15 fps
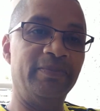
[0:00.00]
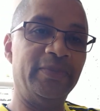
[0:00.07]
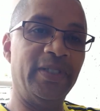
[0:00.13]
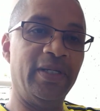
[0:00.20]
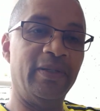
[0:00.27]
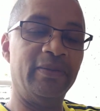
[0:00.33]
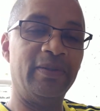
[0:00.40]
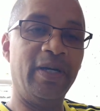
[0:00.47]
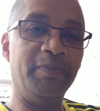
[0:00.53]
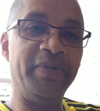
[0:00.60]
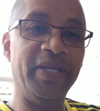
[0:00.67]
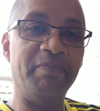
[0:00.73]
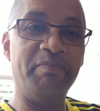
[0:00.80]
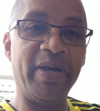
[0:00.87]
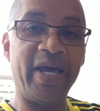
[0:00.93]
You know, I'm
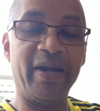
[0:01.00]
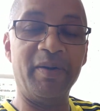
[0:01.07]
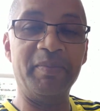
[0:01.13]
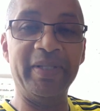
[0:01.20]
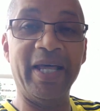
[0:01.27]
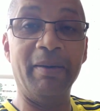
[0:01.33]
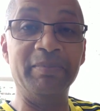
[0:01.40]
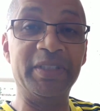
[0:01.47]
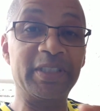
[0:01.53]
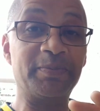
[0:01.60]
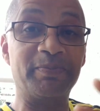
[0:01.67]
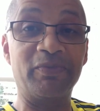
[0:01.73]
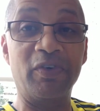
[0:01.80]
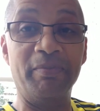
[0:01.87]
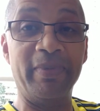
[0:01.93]
getting better, but I'm just
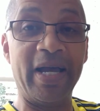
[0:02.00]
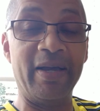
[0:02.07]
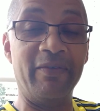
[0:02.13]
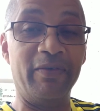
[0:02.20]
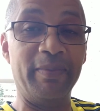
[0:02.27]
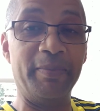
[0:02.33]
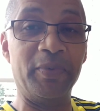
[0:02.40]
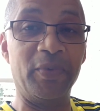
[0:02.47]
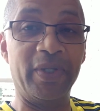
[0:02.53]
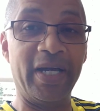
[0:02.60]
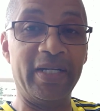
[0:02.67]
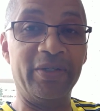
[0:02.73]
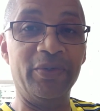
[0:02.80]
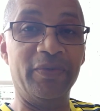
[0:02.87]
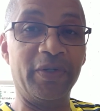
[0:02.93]
remember when
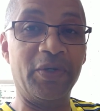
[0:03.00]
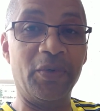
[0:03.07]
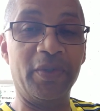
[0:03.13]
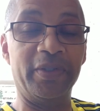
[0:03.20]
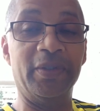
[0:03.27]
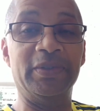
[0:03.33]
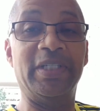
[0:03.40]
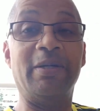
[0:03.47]
I do record those,